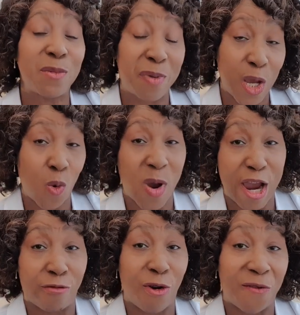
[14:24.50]
to be
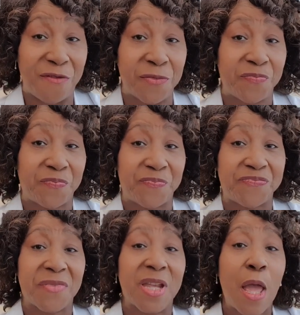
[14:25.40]
aware of.
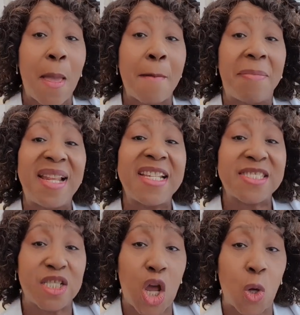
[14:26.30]

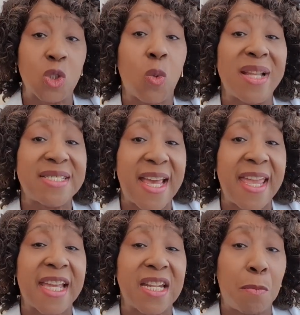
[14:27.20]
Please note when
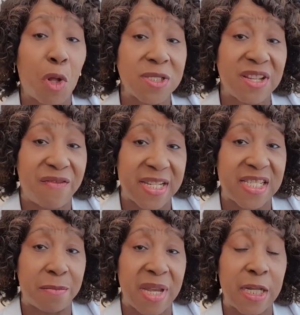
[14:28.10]
taking a
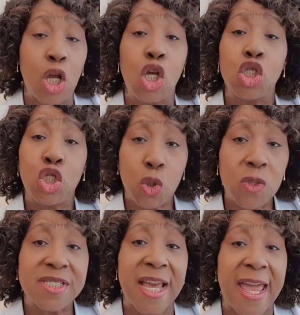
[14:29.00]
multivitamin,
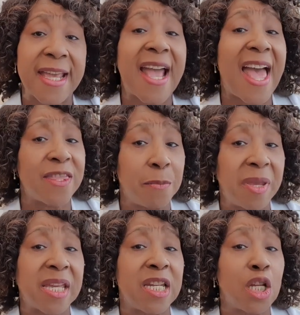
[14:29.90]
do take at the
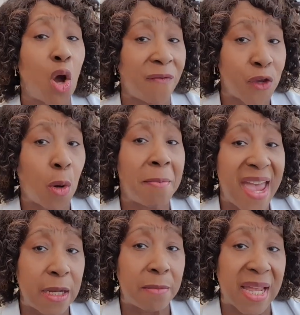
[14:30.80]
beginning of your
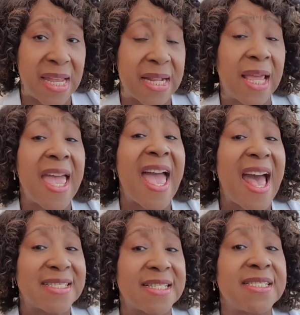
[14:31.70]
main meal,
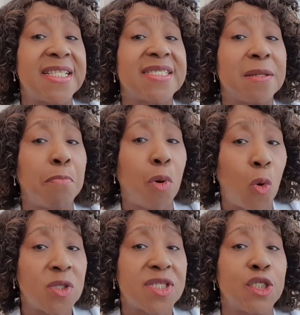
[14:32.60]
as it is
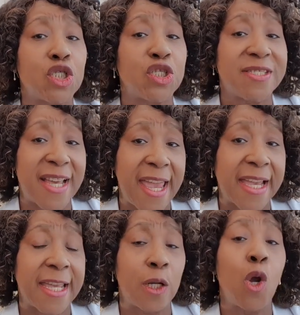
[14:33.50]
important to
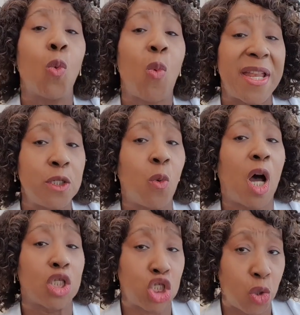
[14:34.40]
take it when you
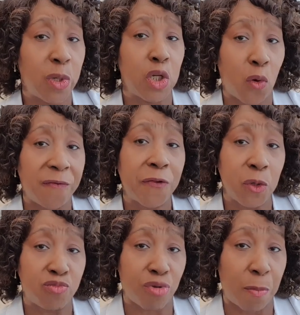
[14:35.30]
are chewing your
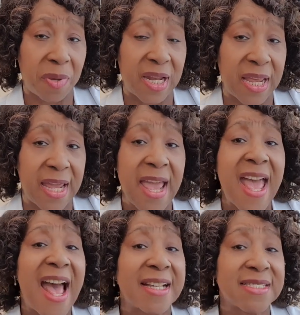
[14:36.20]
food properly,
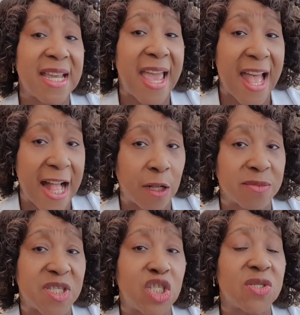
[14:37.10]
as it
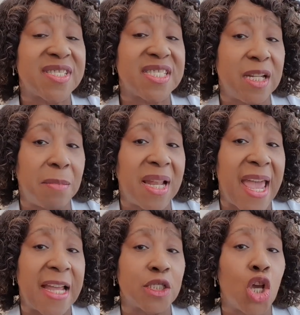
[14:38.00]
helps to
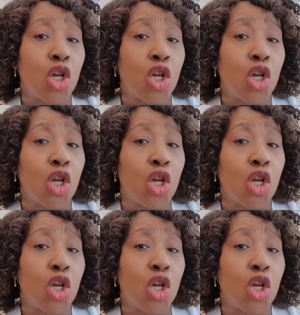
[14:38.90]
stimulate